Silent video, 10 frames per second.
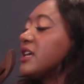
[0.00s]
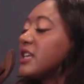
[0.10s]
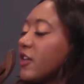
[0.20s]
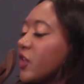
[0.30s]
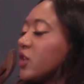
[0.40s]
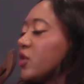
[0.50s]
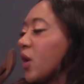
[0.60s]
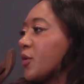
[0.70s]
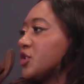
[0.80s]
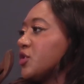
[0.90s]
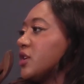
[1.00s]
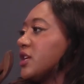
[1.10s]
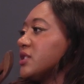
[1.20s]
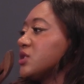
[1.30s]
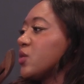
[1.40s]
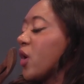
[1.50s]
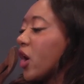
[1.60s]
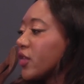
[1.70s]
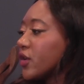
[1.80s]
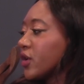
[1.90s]
giving new opportunities to
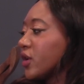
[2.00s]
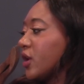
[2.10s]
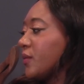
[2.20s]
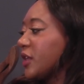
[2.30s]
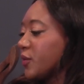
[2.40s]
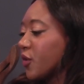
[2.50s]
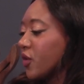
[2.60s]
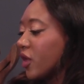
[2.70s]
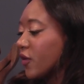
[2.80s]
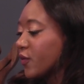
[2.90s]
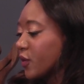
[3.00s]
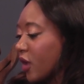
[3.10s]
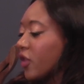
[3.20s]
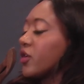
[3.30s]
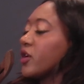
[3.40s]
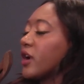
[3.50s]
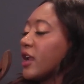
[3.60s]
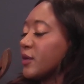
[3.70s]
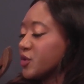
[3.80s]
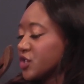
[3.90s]
other people of color,
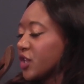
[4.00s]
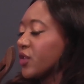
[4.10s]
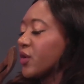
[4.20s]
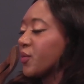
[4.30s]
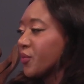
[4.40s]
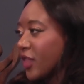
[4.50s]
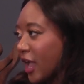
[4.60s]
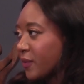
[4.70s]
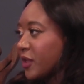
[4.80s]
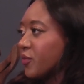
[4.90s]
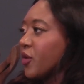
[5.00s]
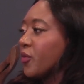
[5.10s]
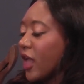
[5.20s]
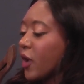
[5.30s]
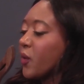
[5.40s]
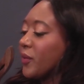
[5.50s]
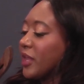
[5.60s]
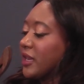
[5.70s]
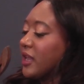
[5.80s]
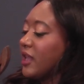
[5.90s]
and in particular, Black people, Black
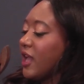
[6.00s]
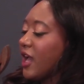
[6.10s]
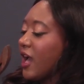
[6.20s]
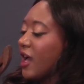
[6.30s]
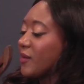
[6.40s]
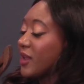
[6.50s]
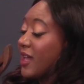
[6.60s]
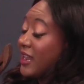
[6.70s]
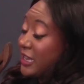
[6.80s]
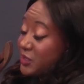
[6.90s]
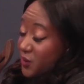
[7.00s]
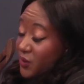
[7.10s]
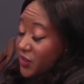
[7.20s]
women. And I do